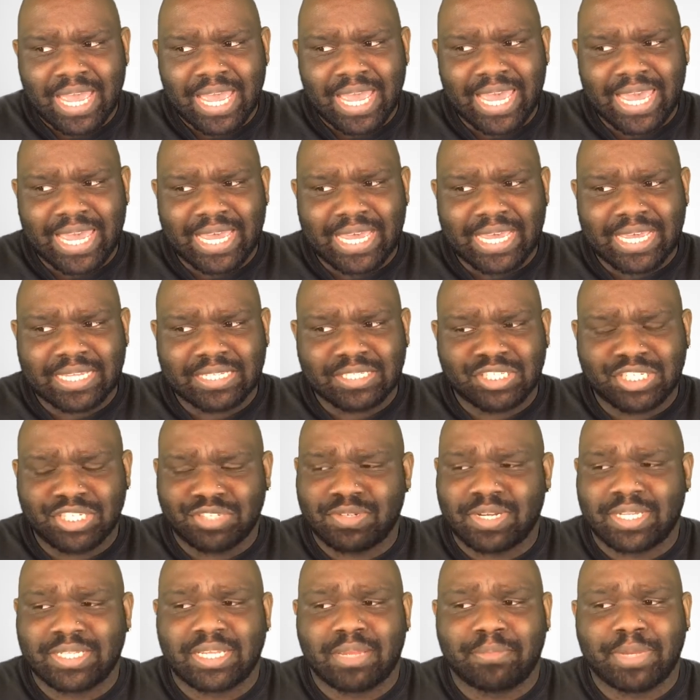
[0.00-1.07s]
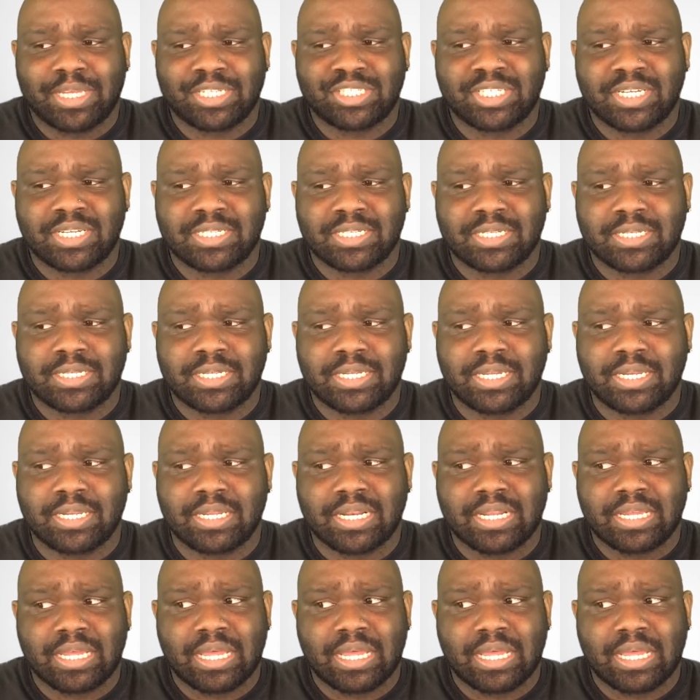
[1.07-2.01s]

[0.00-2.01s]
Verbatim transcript: And she's trying to talk about she doesn't need it.